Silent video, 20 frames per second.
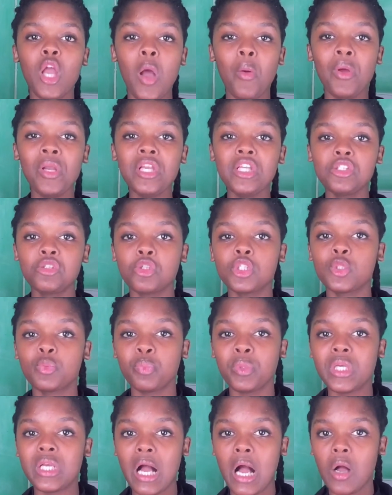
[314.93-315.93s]
us to
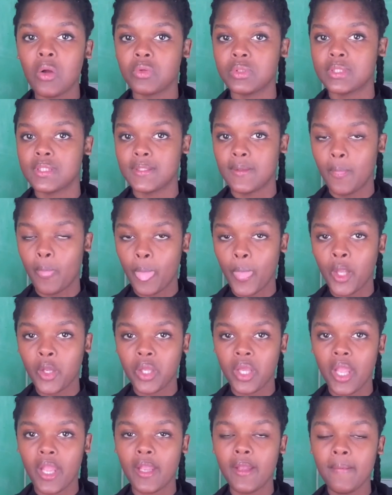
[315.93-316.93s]
speak out,
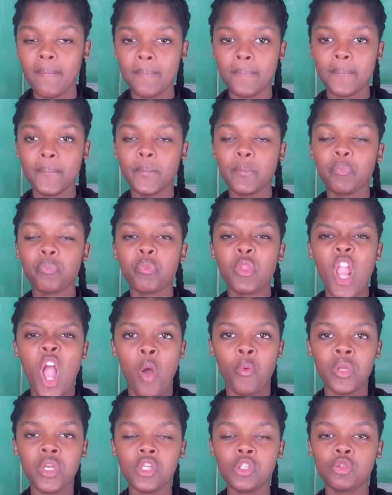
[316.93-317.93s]
okay?
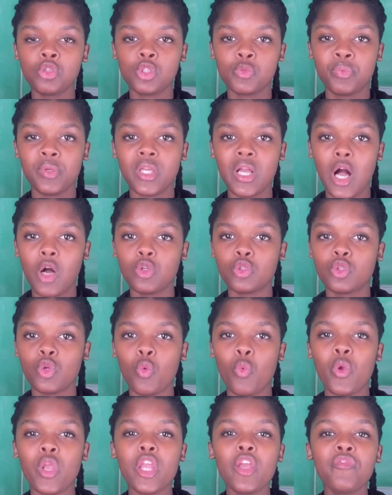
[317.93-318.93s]
I want us to speak out.
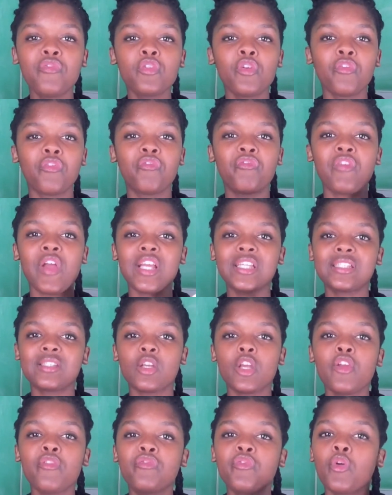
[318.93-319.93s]
If you've
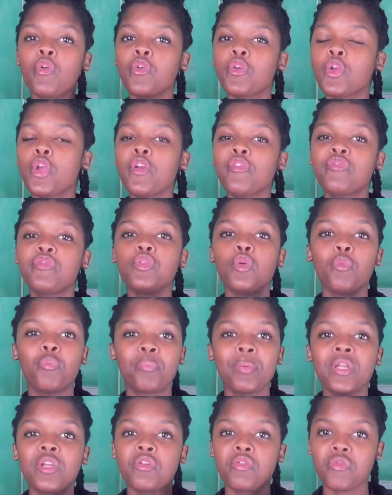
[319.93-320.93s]

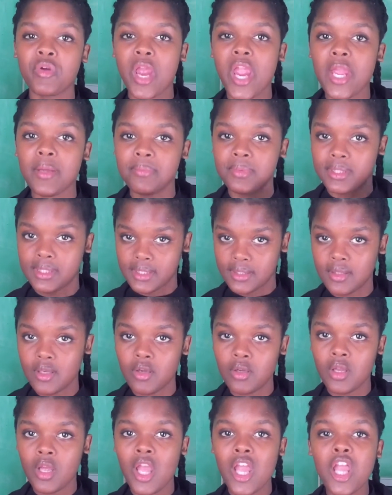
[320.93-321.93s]
been raped,
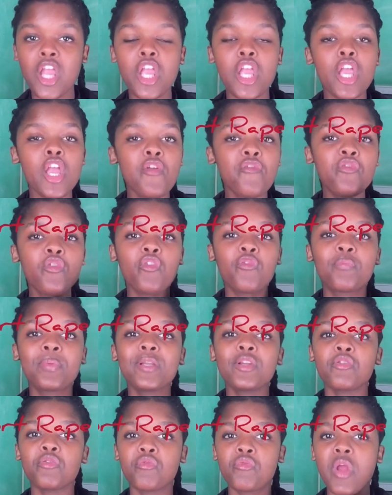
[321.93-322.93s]
if
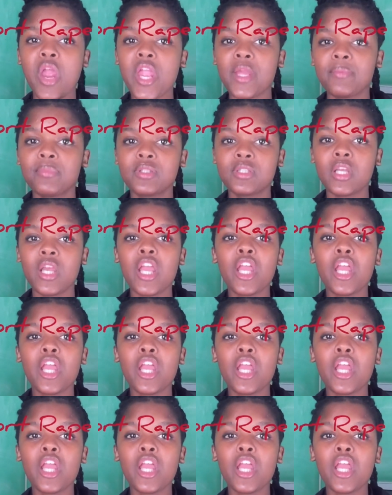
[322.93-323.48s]
raping